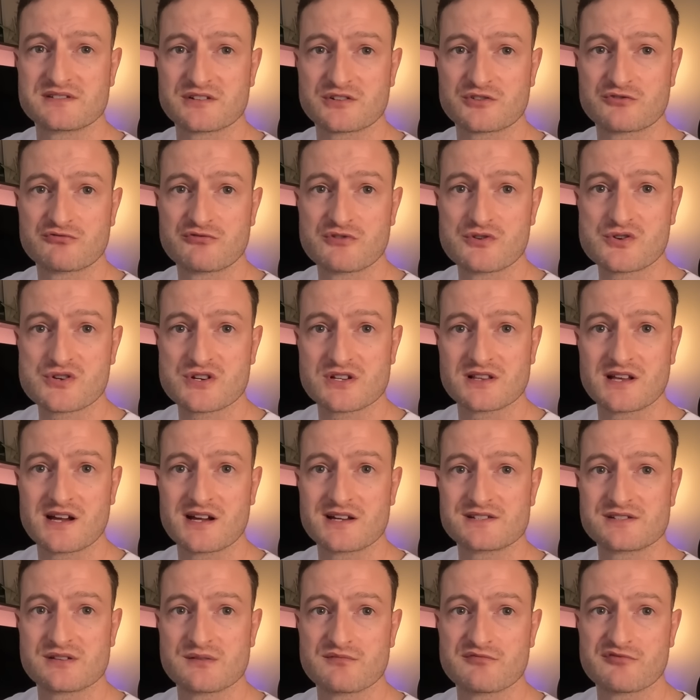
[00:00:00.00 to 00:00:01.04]
a crucial
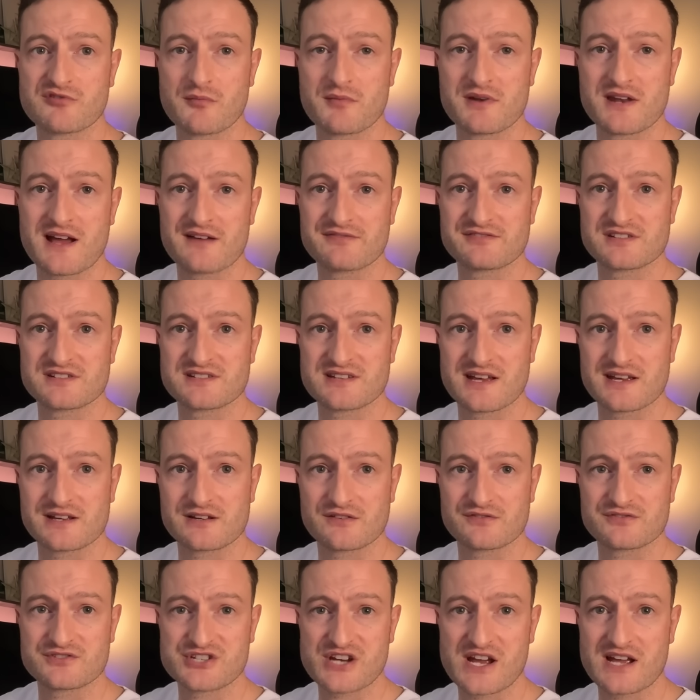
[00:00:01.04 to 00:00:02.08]
item from an
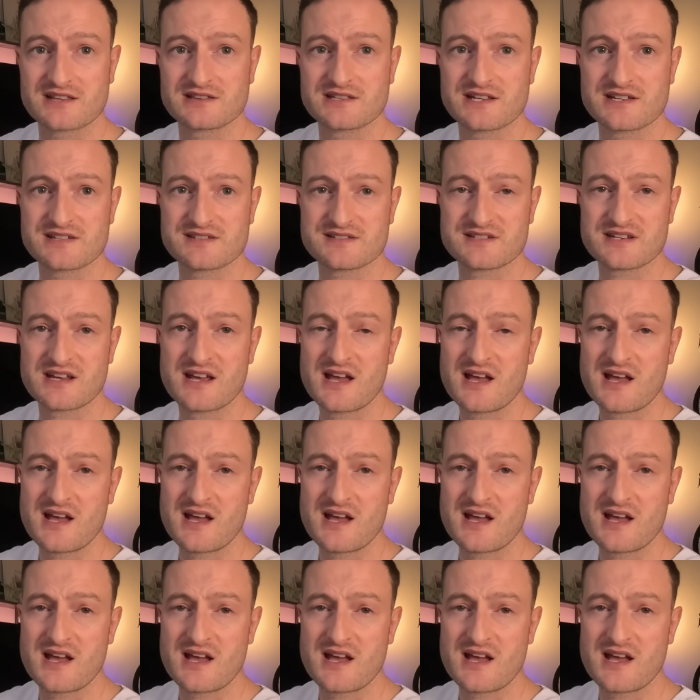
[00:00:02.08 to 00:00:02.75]
after-takeoff checklist,